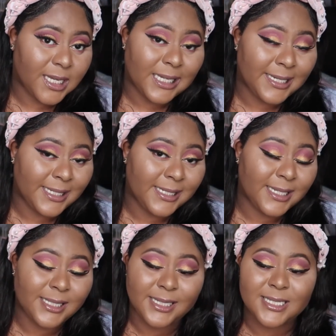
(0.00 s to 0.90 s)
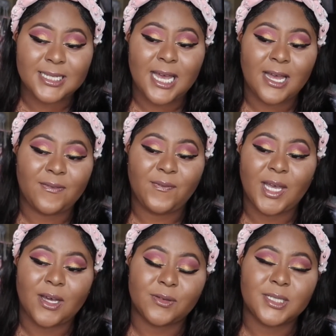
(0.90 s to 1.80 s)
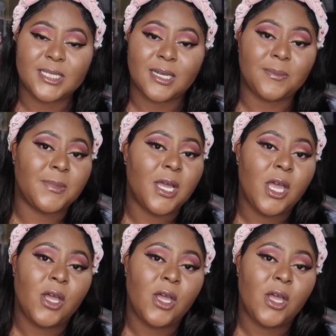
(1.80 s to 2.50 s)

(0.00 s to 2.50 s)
I couldn't unless I found some